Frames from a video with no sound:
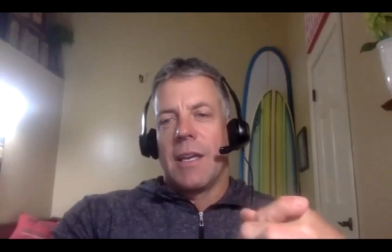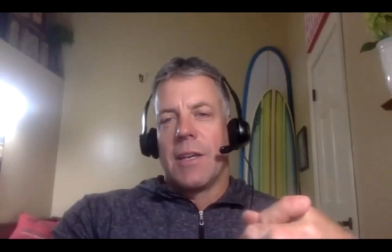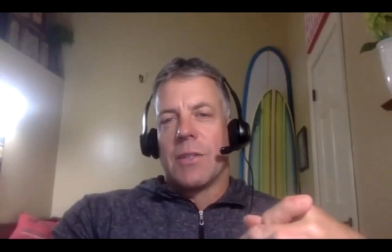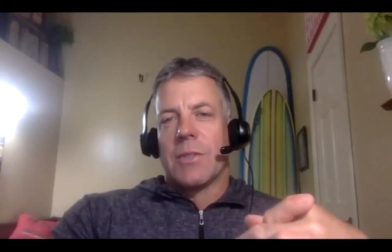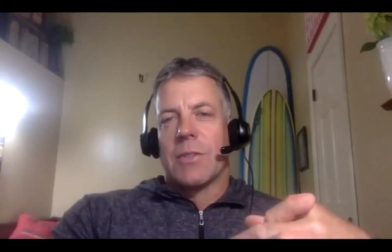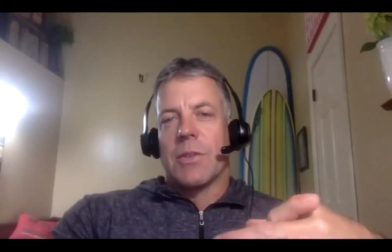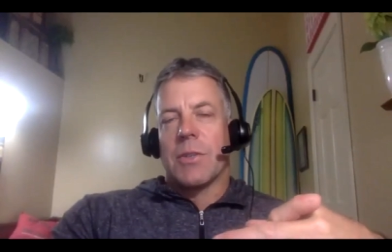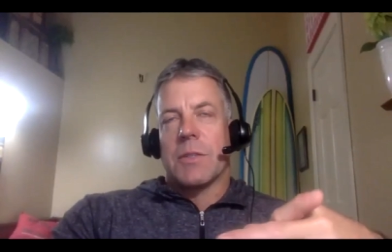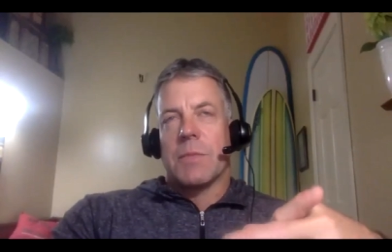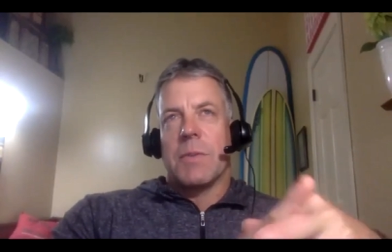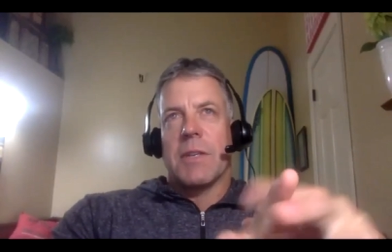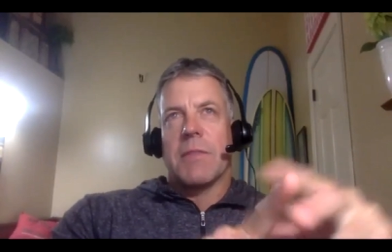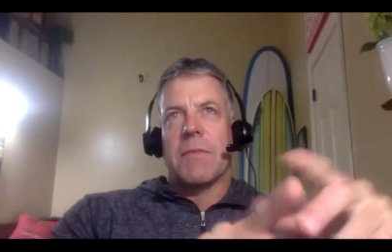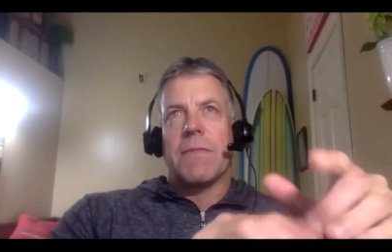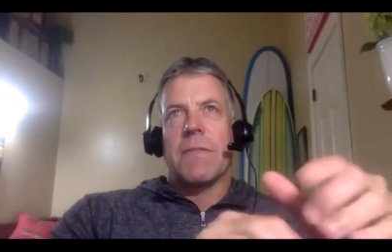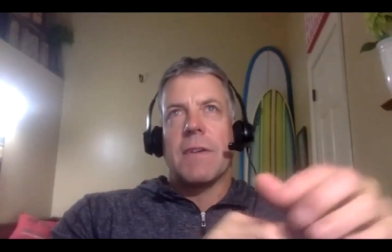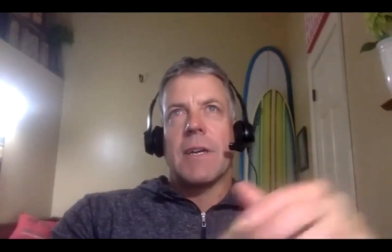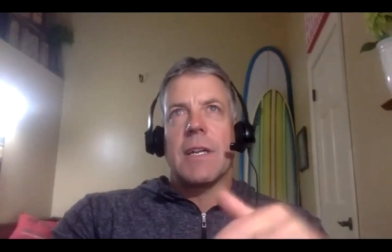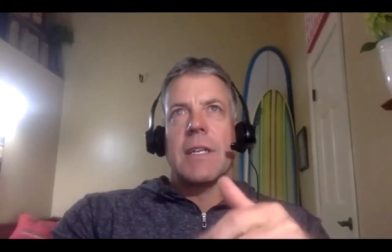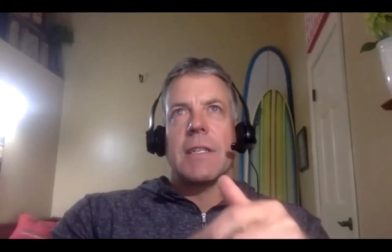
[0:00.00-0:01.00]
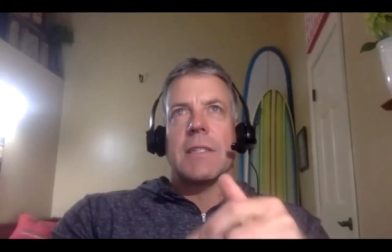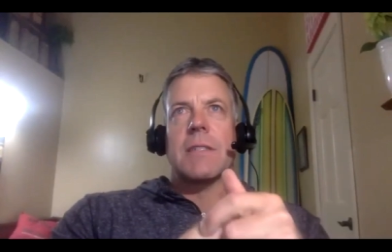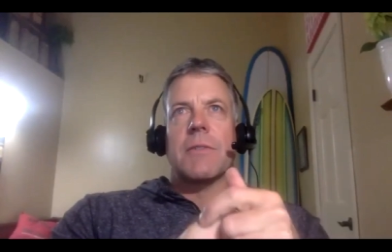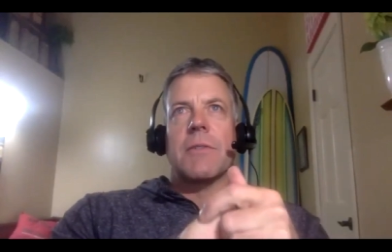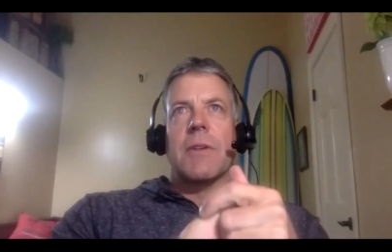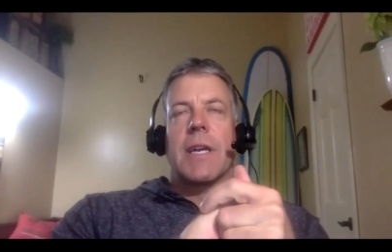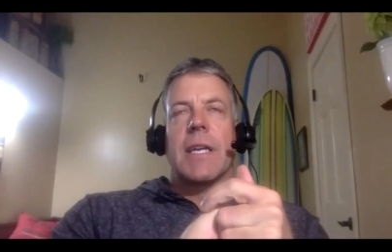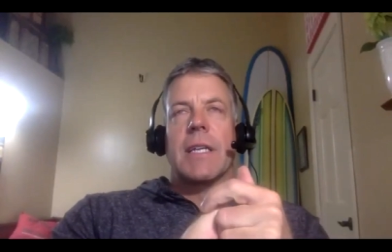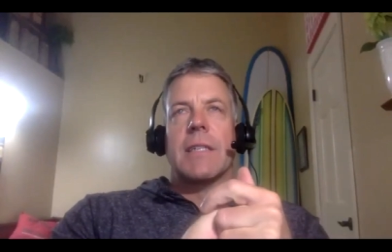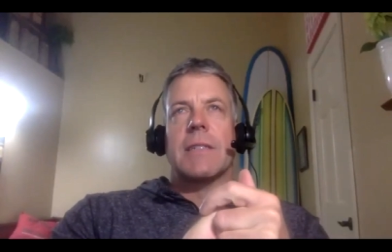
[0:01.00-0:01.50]
So it's been fun. It's
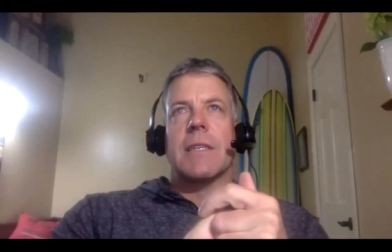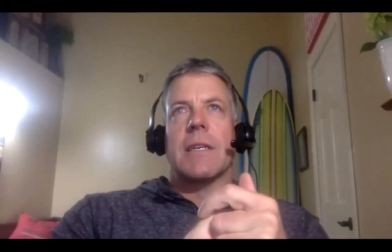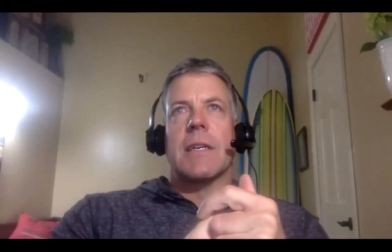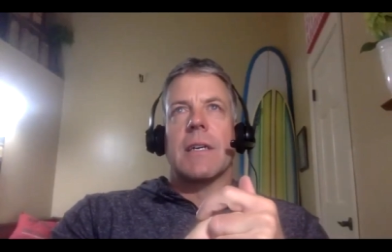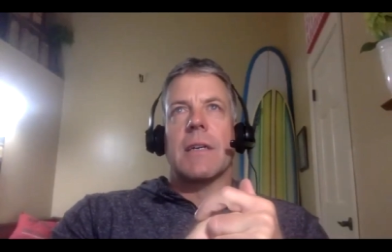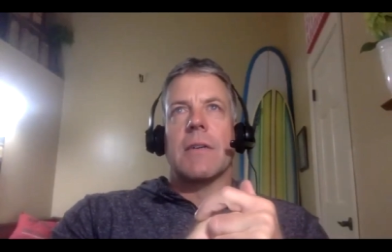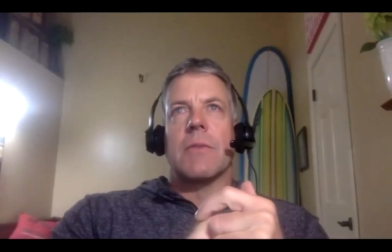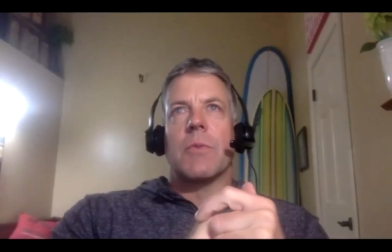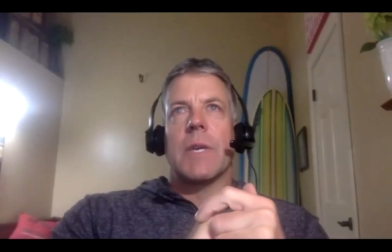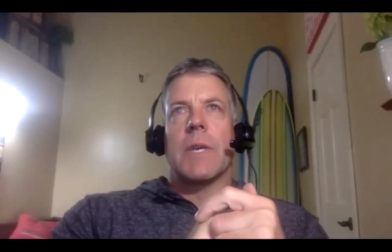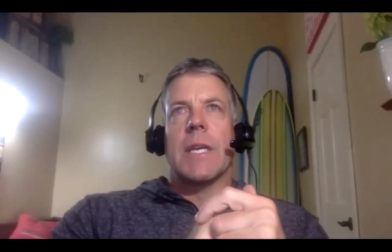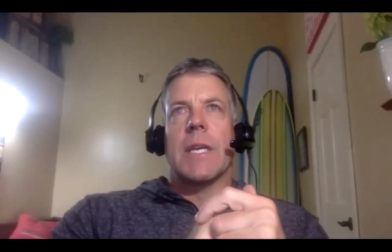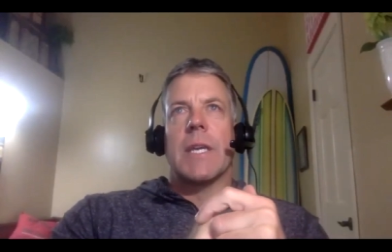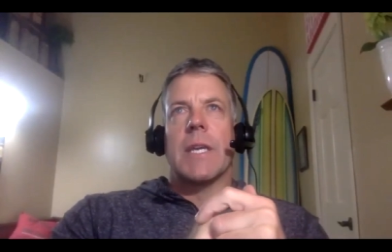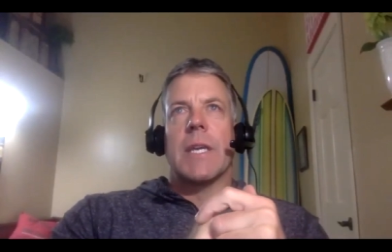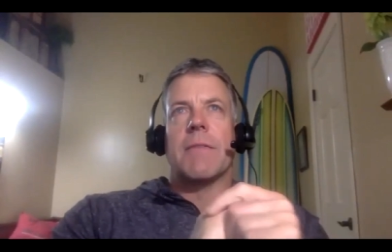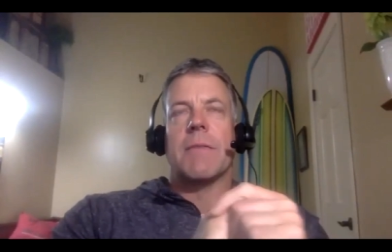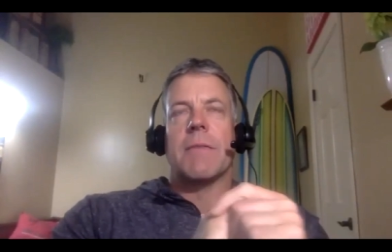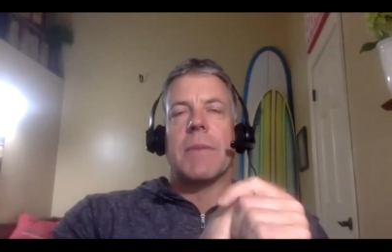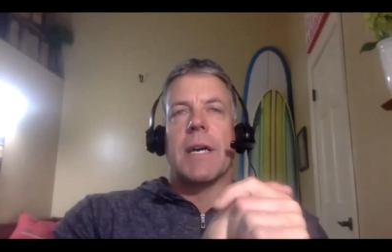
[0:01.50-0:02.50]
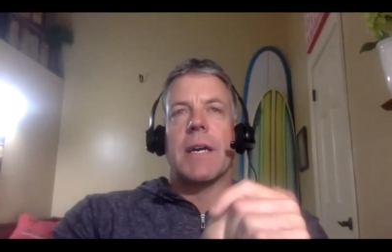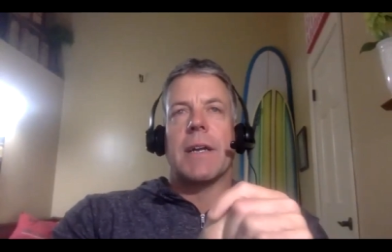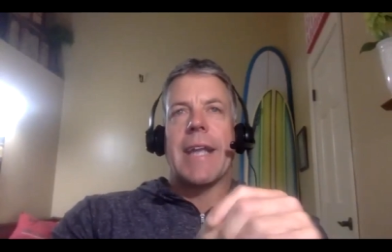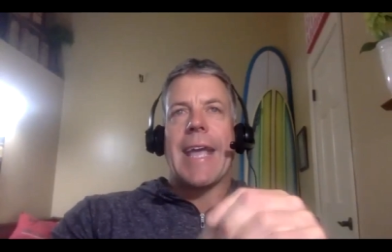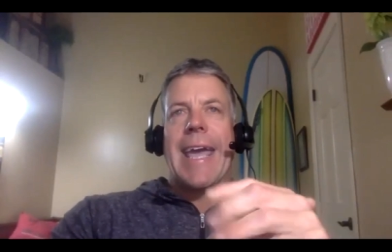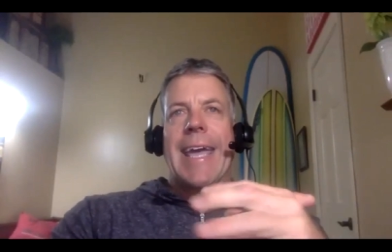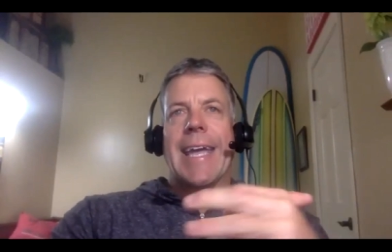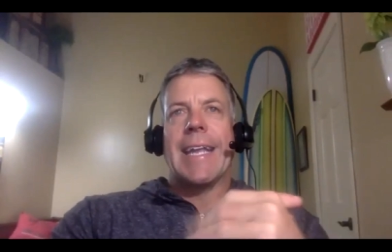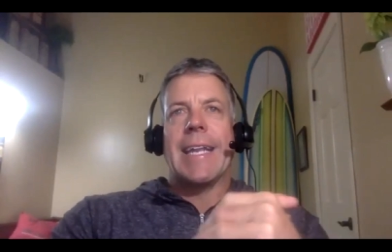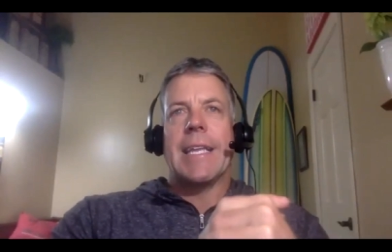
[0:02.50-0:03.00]
great. Uh, we have about
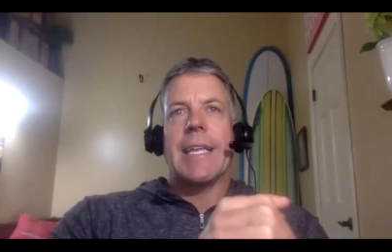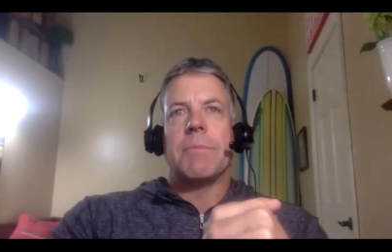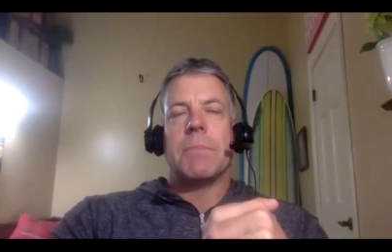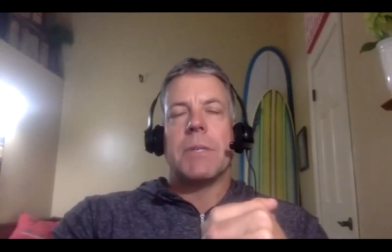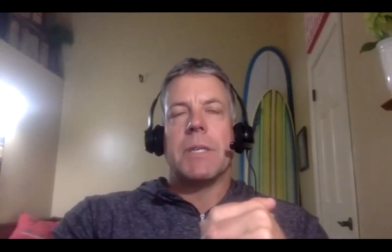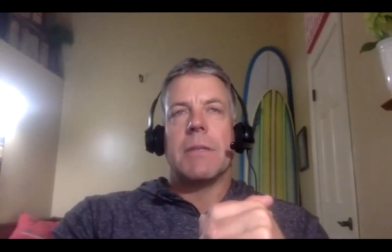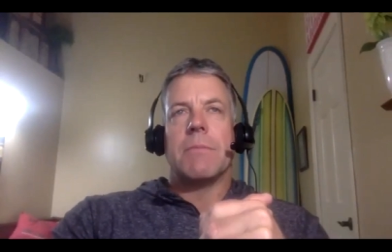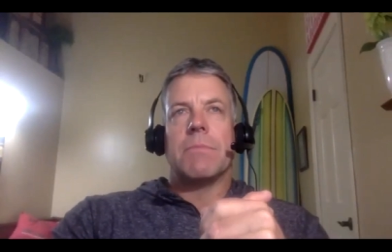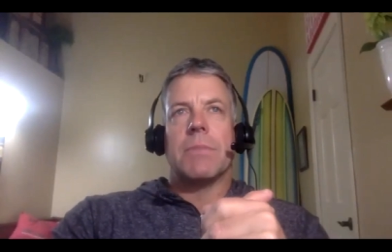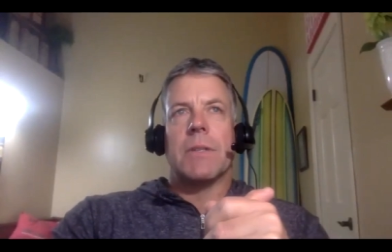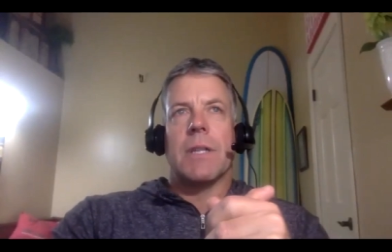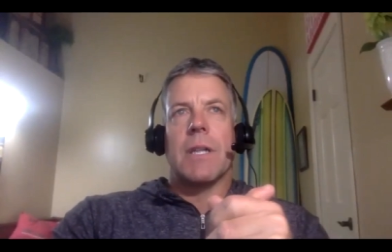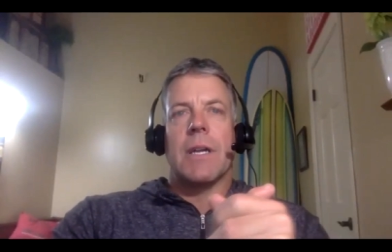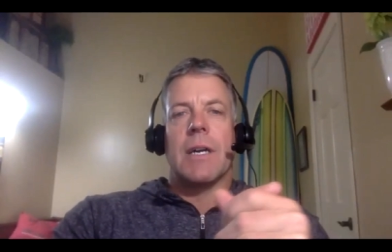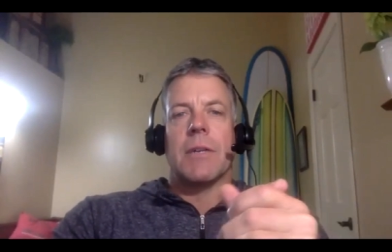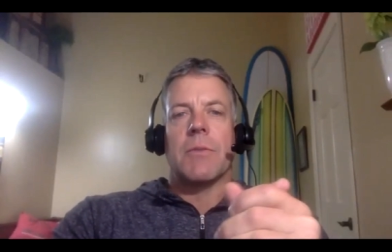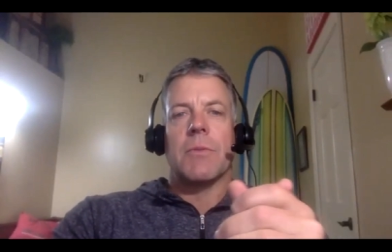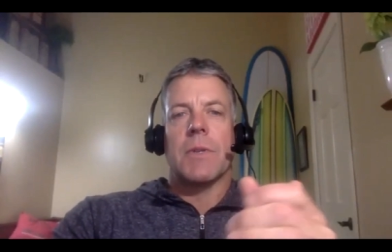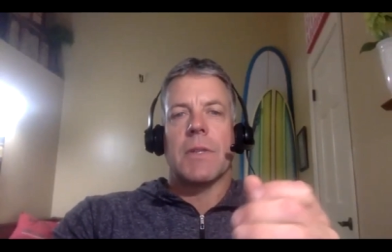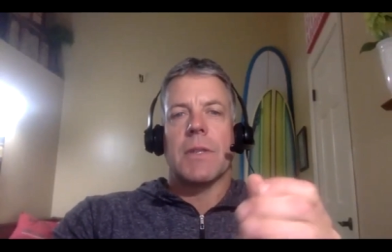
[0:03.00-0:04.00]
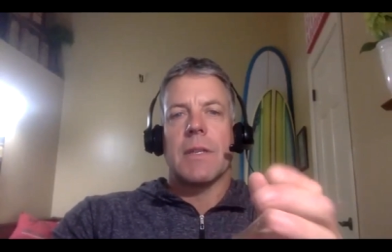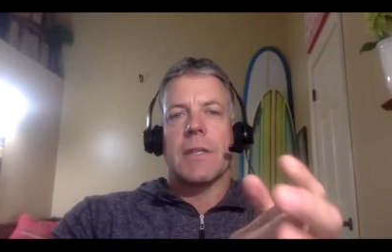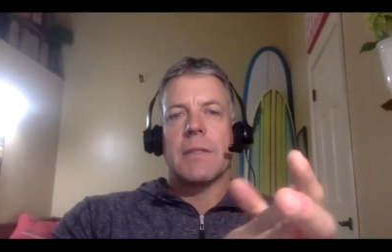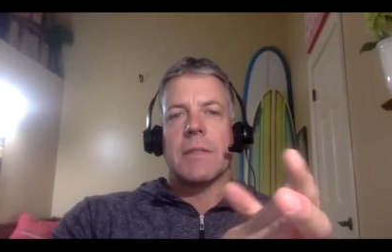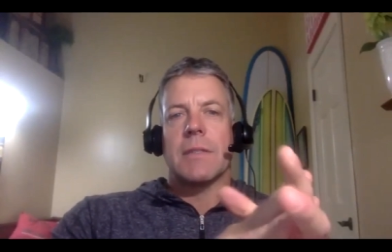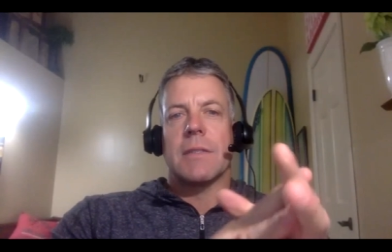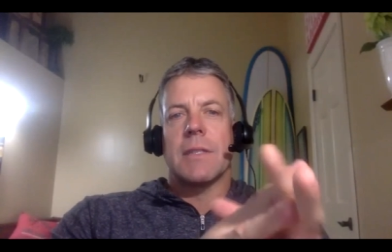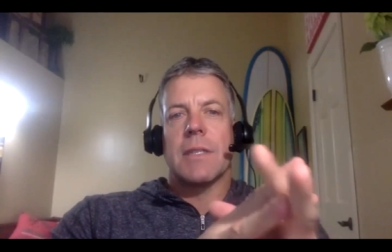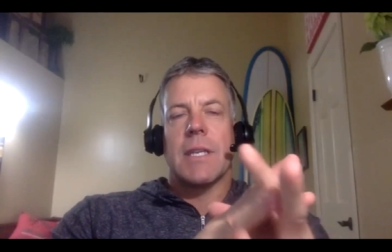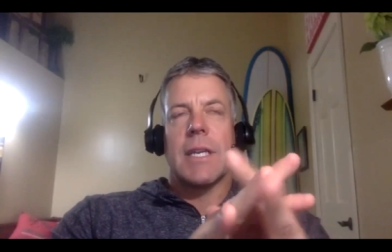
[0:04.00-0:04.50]
80 people on with us
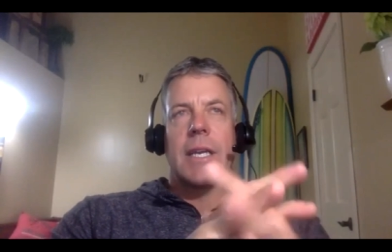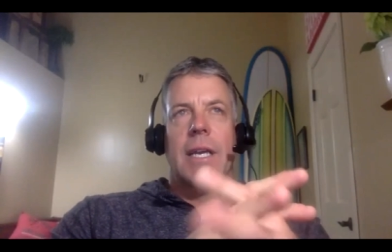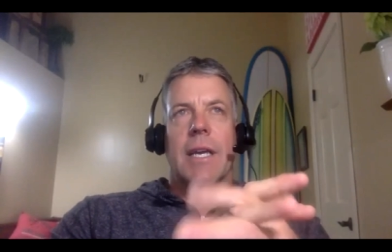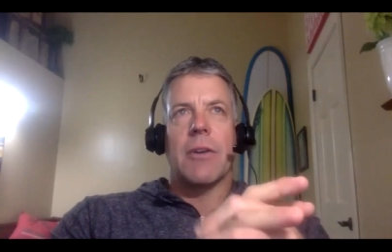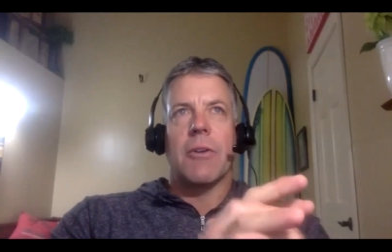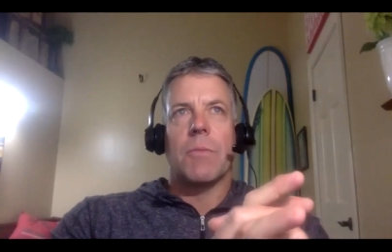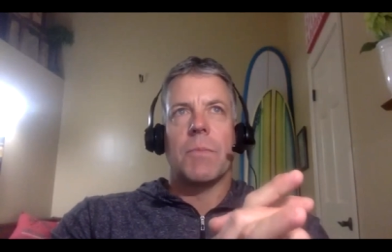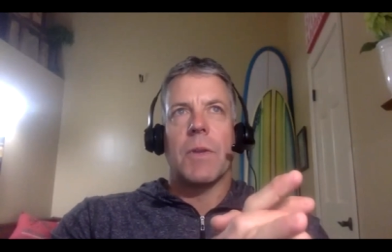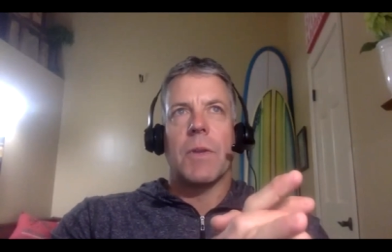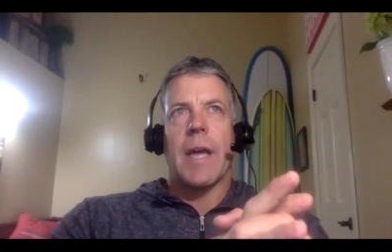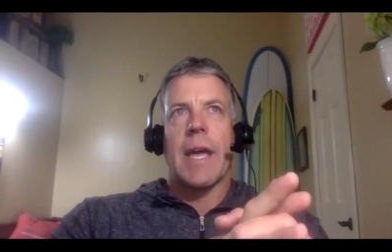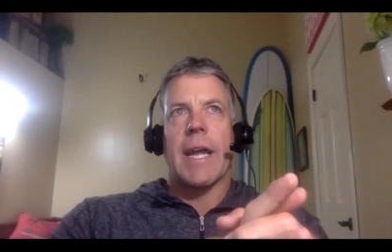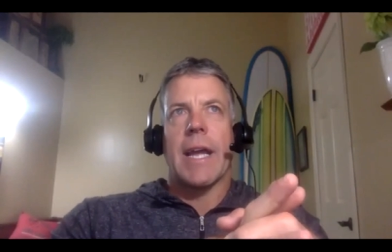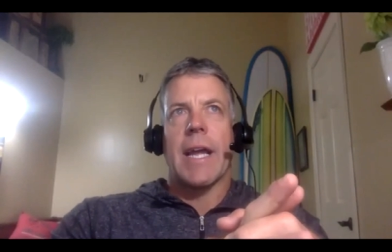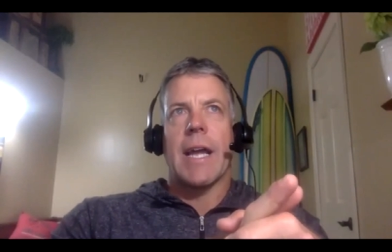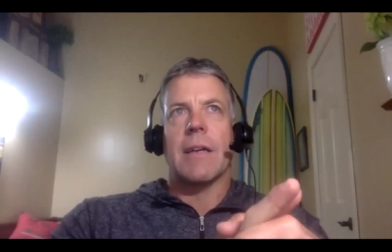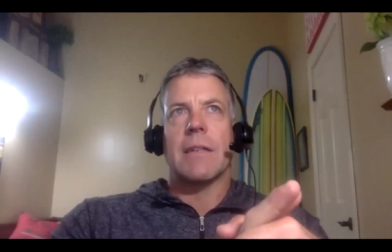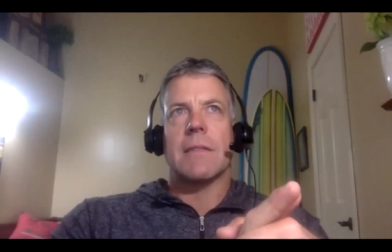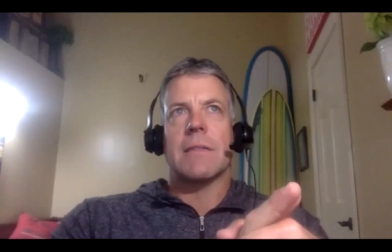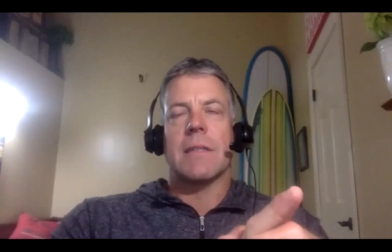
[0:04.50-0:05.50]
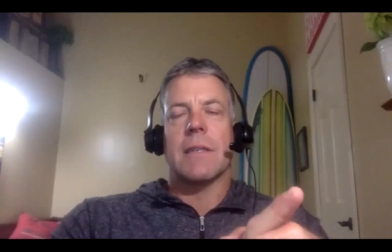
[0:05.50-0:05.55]
today. I hope you hang out.